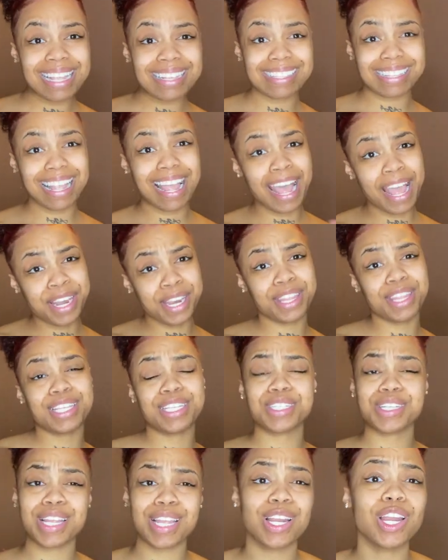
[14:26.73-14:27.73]
is the end of the
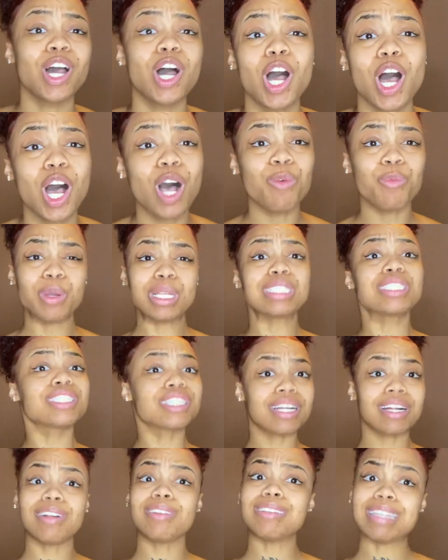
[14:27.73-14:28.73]
Shein haul with your
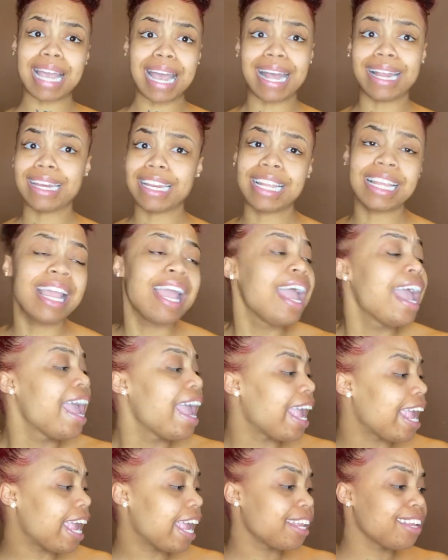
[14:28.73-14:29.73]
girl, Nani.
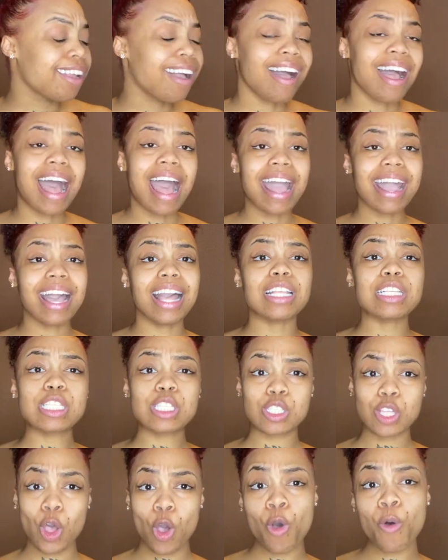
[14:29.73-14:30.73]
And y'all, I got
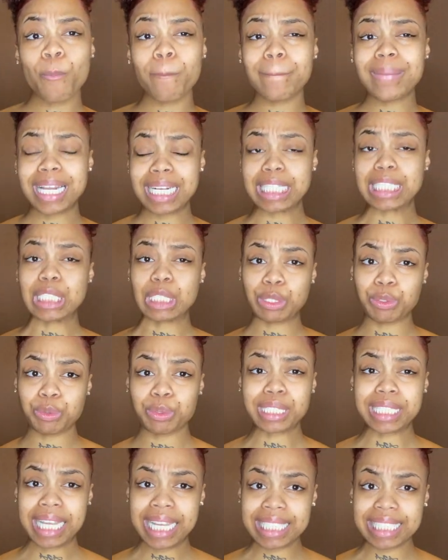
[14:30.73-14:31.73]
so many cute
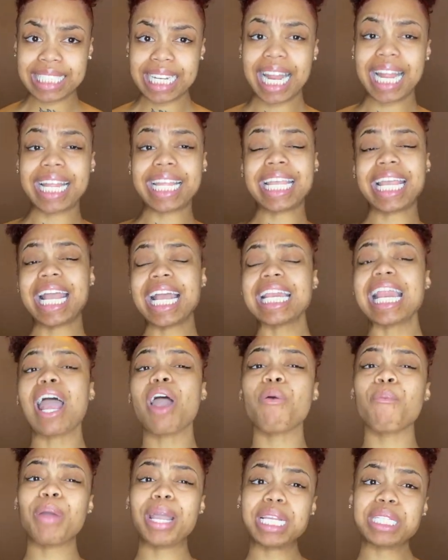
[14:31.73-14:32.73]
things that I
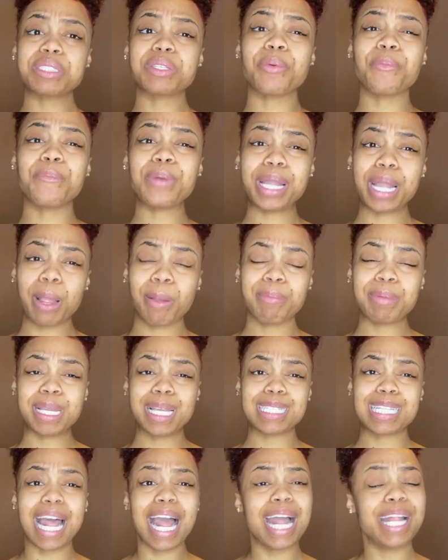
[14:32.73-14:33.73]
cannot wait to wear
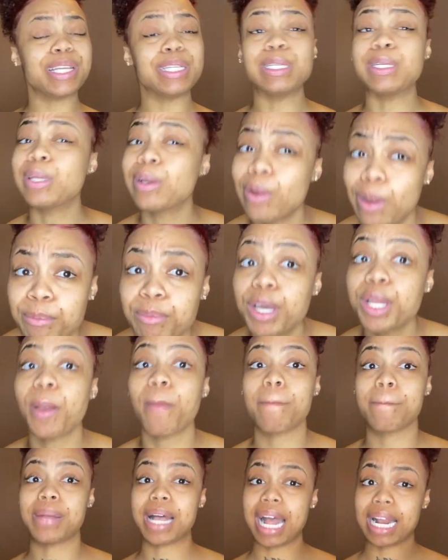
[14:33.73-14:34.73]
because I know I'm
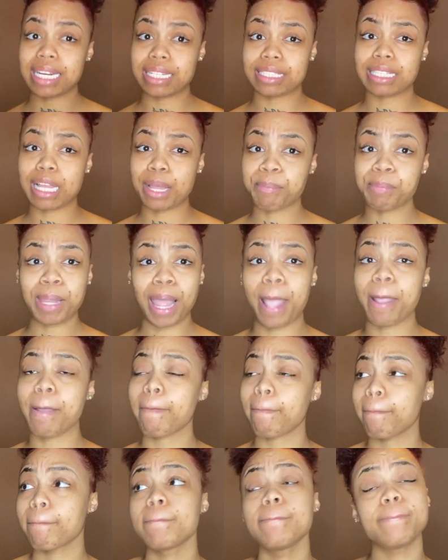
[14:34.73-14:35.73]
gonna body them, like
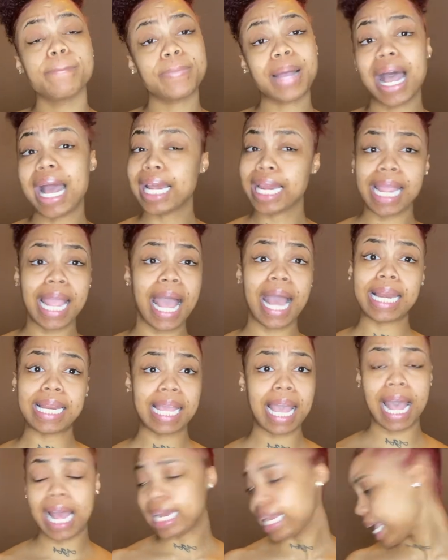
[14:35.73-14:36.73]
body, yaddy, yaddy,